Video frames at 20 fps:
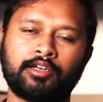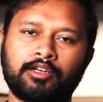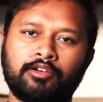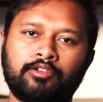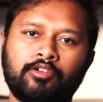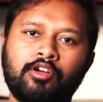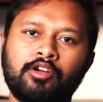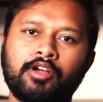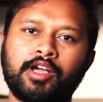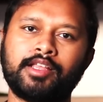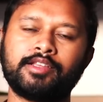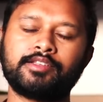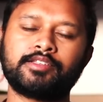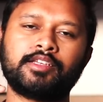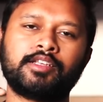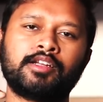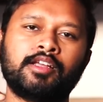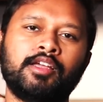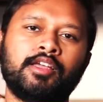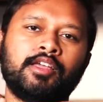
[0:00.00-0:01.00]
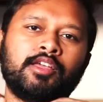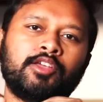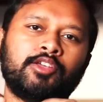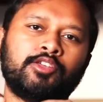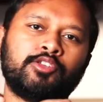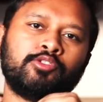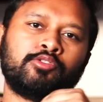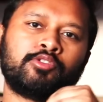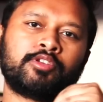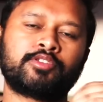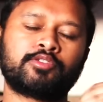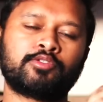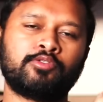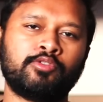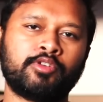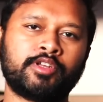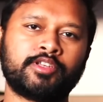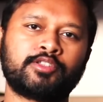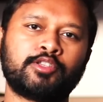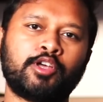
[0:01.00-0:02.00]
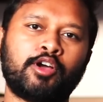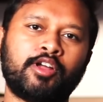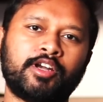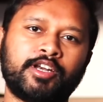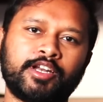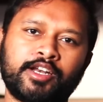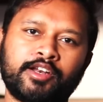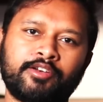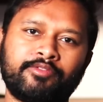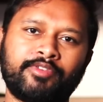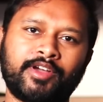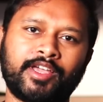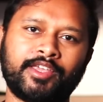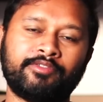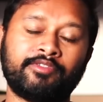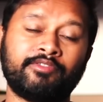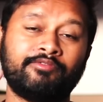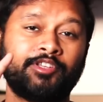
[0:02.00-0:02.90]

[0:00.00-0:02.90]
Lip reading: wrong answer, your score is now 105.